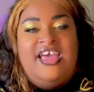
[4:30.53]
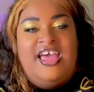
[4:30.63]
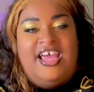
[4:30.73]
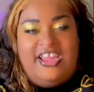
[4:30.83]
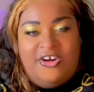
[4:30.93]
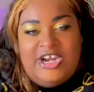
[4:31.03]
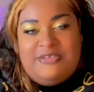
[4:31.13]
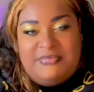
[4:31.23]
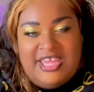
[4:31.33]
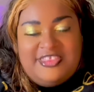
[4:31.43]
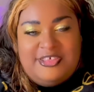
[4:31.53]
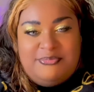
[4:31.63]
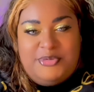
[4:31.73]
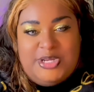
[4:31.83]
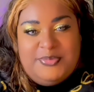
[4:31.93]
I already make
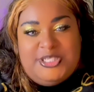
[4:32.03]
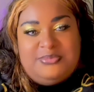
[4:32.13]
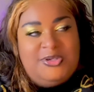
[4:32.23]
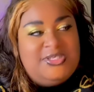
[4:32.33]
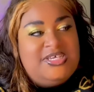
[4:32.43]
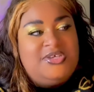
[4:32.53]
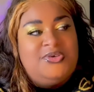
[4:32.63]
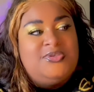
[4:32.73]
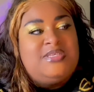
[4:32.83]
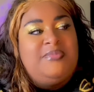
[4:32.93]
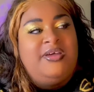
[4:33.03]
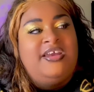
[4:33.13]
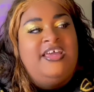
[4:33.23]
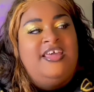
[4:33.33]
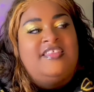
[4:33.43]
them pretty much multi-use, but
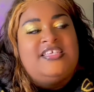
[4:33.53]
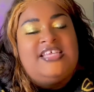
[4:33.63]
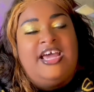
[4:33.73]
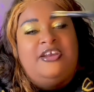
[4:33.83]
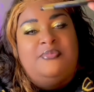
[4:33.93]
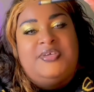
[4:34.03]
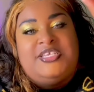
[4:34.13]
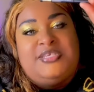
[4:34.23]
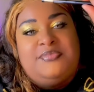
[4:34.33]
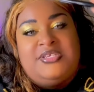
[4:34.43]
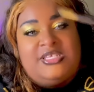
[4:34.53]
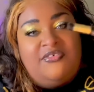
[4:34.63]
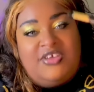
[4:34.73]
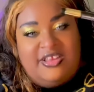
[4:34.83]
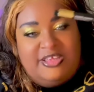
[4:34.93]
this item is
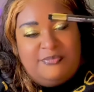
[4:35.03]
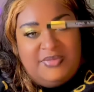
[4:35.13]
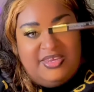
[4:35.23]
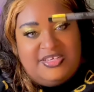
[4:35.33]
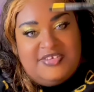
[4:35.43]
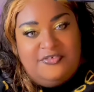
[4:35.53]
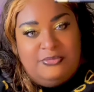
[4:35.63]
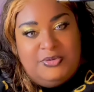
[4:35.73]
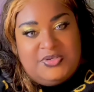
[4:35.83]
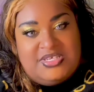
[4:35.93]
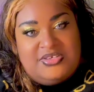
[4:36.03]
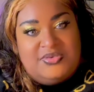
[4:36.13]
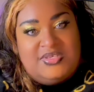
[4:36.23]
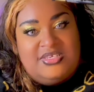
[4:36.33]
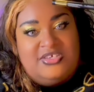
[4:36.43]
specifically meant for
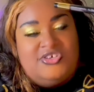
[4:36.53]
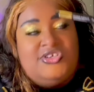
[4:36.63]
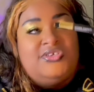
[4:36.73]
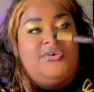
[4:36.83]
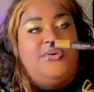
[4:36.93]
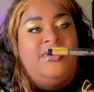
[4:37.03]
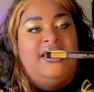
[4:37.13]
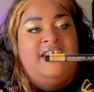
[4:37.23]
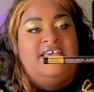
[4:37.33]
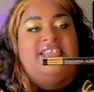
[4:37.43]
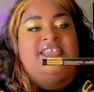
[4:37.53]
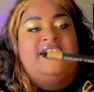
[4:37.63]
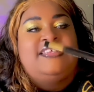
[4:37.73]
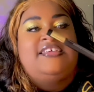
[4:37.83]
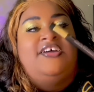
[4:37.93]
multi-usage. So it
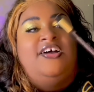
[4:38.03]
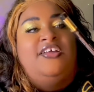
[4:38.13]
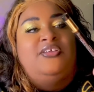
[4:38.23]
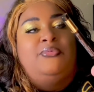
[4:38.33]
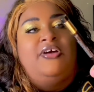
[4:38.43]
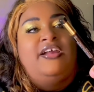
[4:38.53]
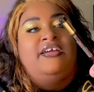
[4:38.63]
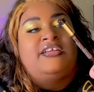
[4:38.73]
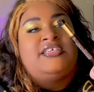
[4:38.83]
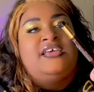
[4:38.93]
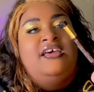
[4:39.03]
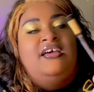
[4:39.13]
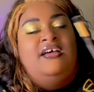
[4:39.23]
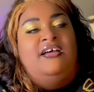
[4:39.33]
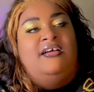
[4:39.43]
says it on the product.
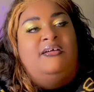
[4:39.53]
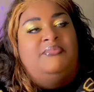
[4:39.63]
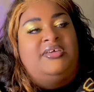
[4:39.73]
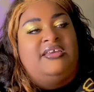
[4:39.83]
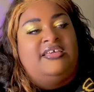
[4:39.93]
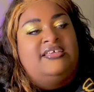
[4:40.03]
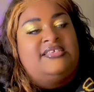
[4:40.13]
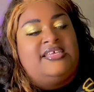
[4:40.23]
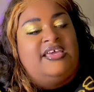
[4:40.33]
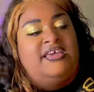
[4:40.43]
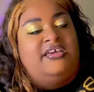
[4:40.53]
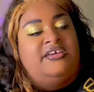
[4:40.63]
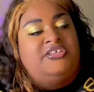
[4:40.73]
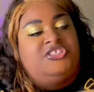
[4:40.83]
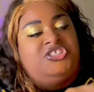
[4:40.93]
It is a
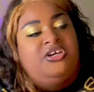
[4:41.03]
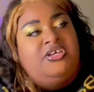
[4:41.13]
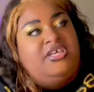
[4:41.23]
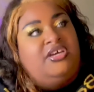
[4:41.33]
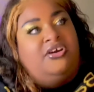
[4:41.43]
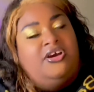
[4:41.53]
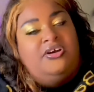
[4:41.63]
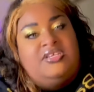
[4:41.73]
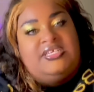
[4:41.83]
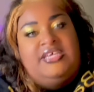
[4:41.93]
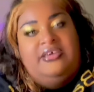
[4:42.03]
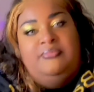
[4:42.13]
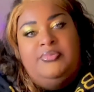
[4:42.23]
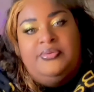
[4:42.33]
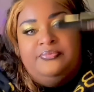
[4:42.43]
chunkier
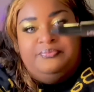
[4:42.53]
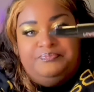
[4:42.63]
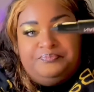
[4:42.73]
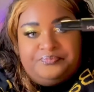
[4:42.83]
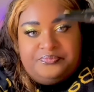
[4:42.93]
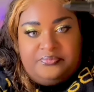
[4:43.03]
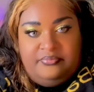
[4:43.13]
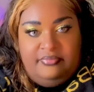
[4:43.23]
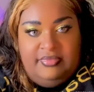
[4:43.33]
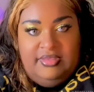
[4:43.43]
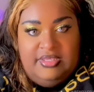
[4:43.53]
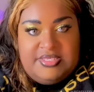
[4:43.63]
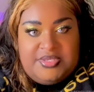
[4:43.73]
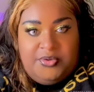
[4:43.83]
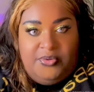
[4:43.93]
tip.
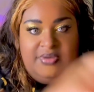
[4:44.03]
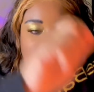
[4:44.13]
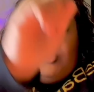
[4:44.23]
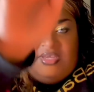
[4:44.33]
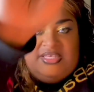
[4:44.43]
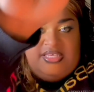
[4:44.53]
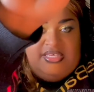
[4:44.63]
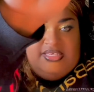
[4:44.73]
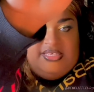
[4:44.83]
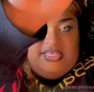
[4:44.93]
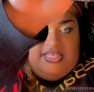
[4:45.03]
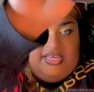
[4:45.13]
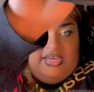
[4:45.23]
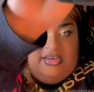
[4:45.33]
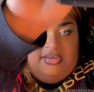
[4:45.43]
So if you guys can see that,